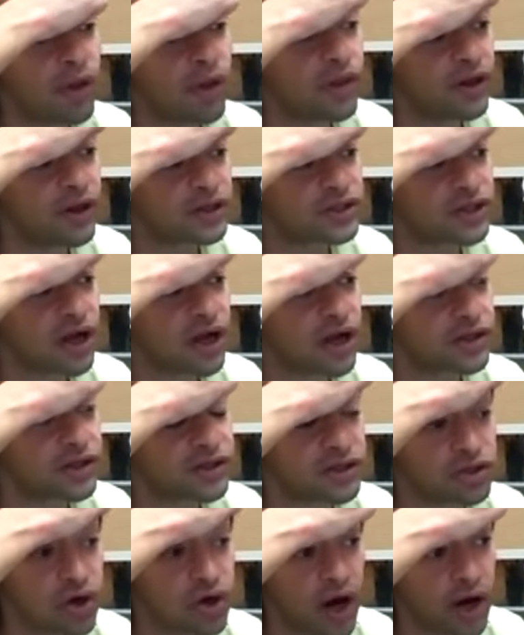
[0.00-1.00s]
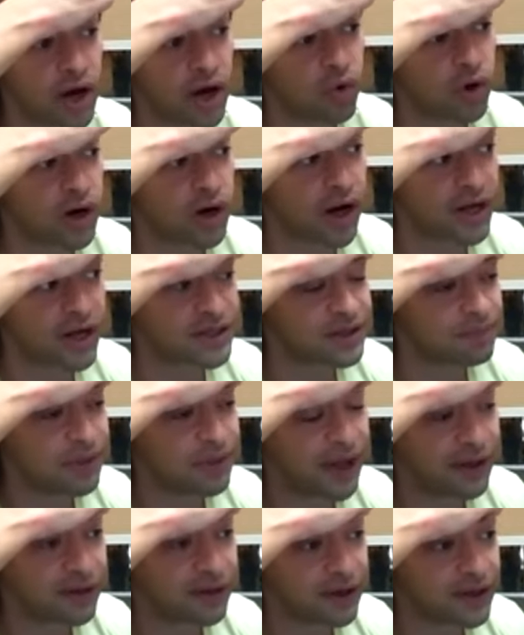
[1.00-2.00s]
that starts to try and organize the
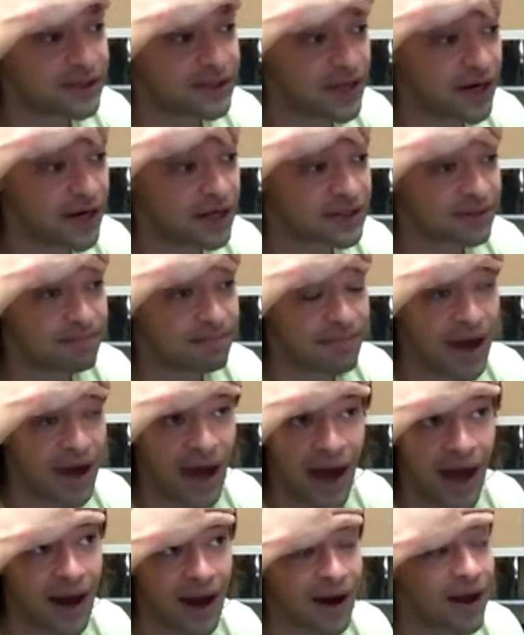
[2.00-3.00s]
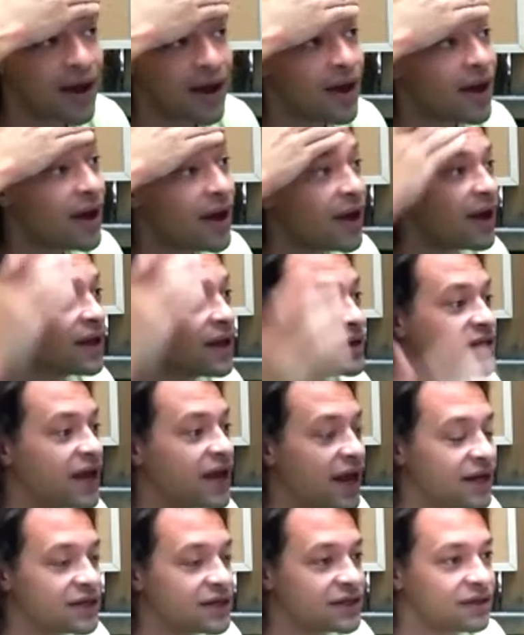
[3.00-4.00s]
play that he's in as a man
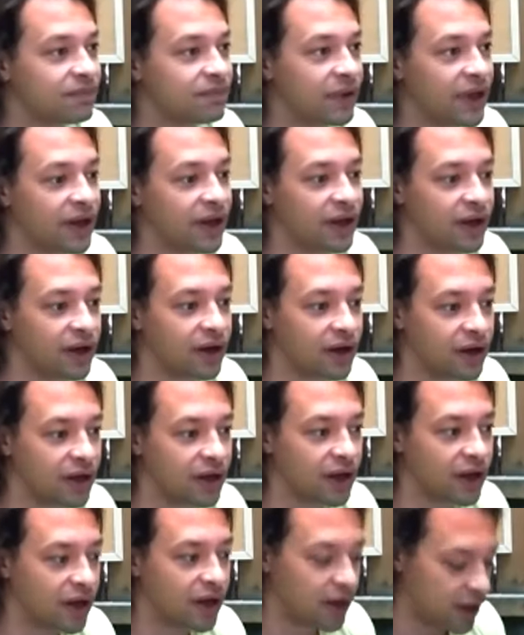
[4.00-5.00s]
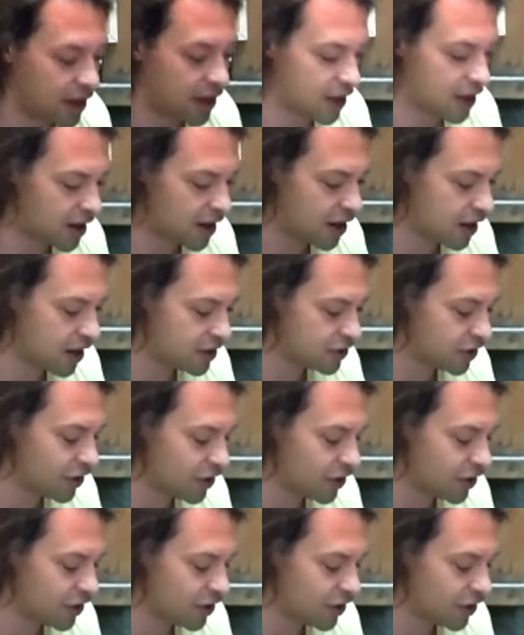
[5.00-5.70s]
tends to be, one